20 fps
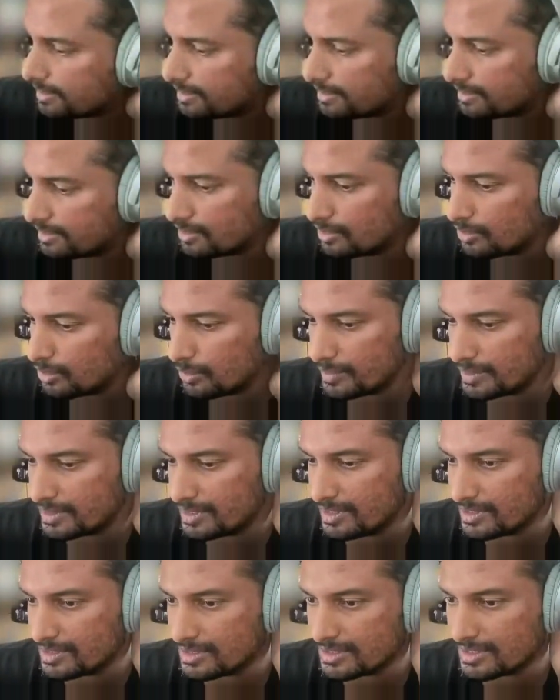can go with
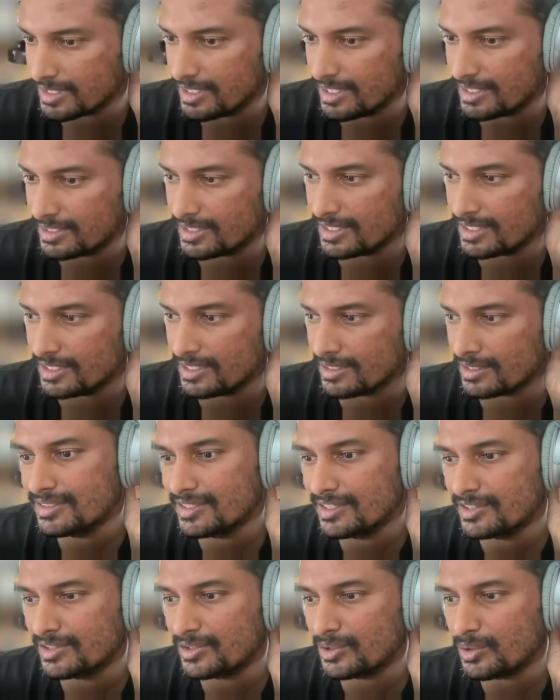this, and I think
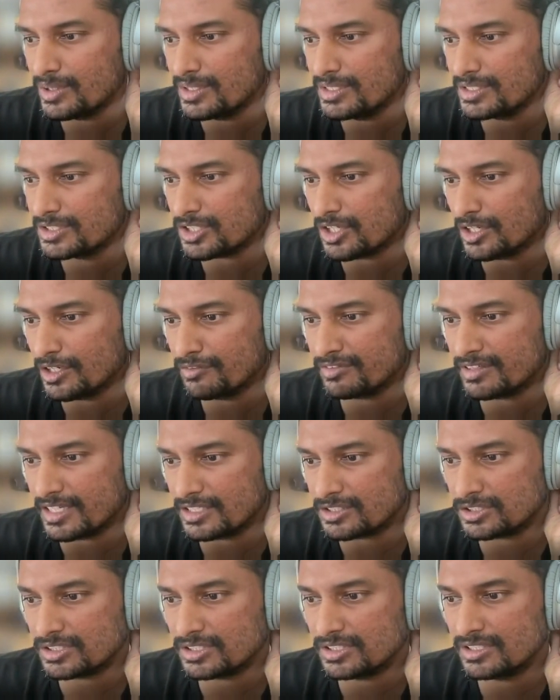Rohan sort of
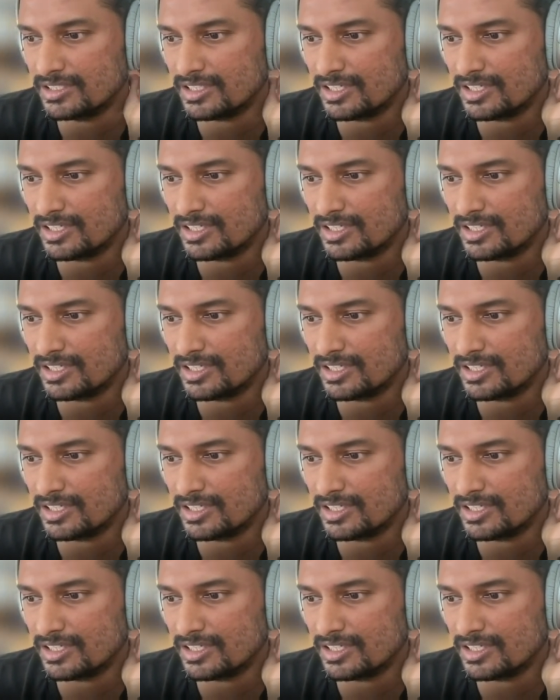touched